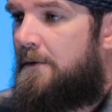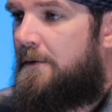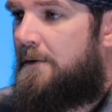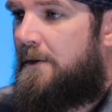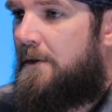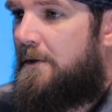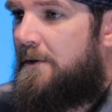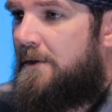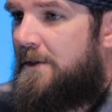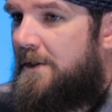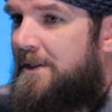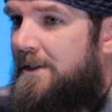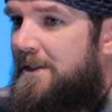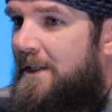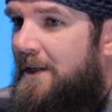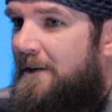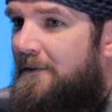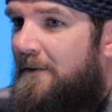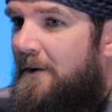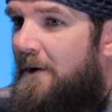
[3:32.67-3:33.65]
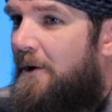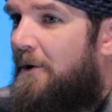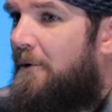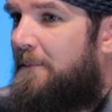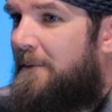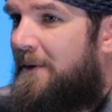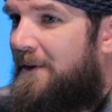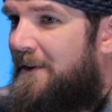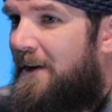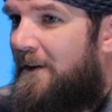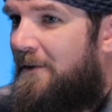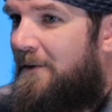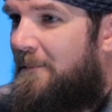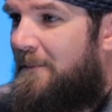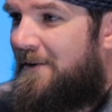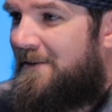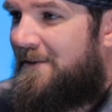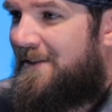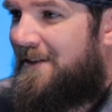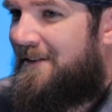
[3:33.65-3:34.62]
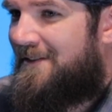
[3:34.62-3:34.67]
And you're just sitting there hoping the other
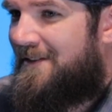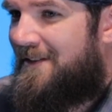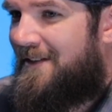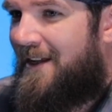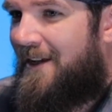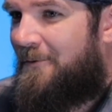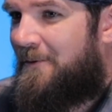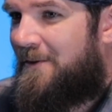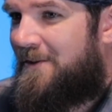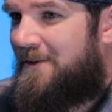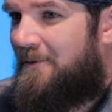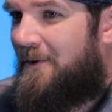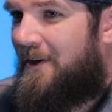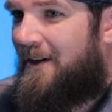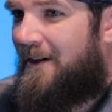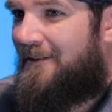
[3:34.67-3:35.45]
person doesn't take what you want.